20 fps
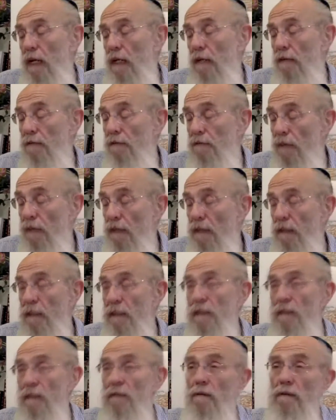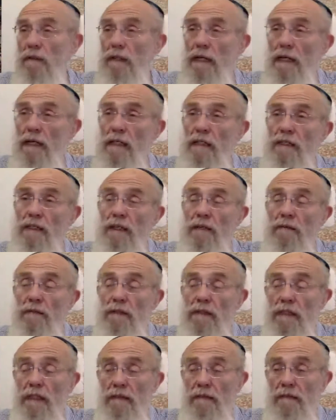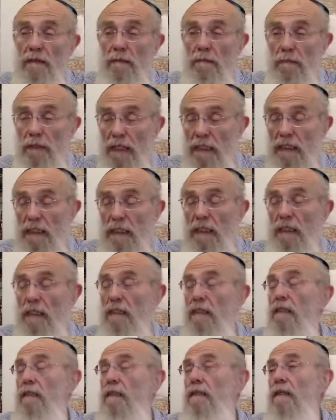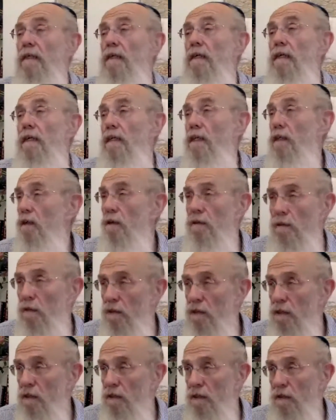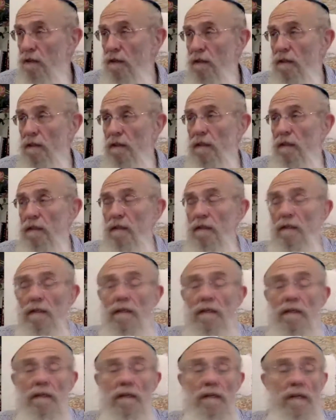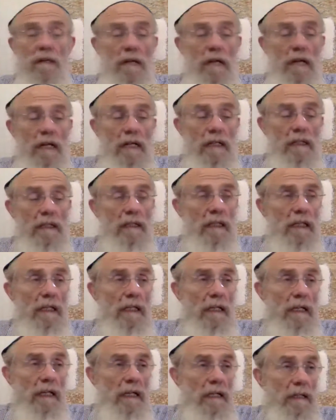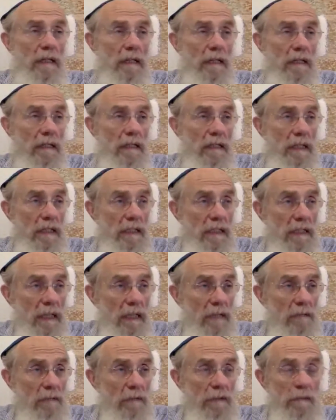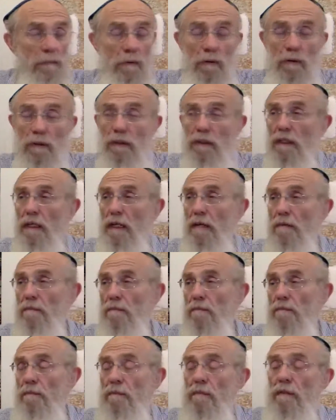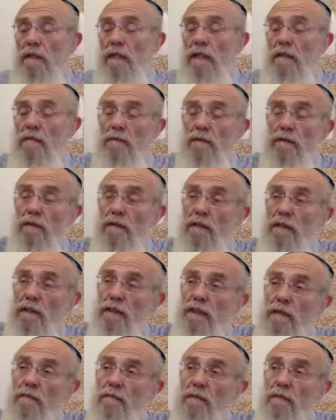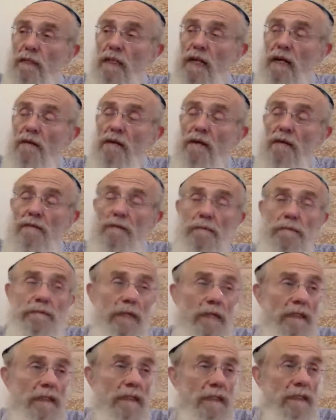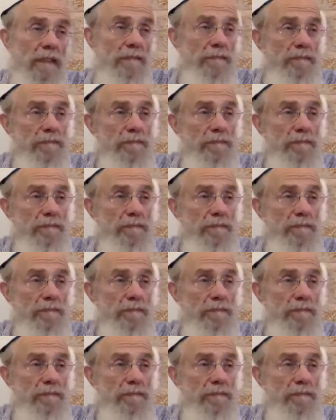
And finally, in their old age, they received a blessing. You don't know the story. And a son was born to them, and Baruch Hashem, they now have a prince.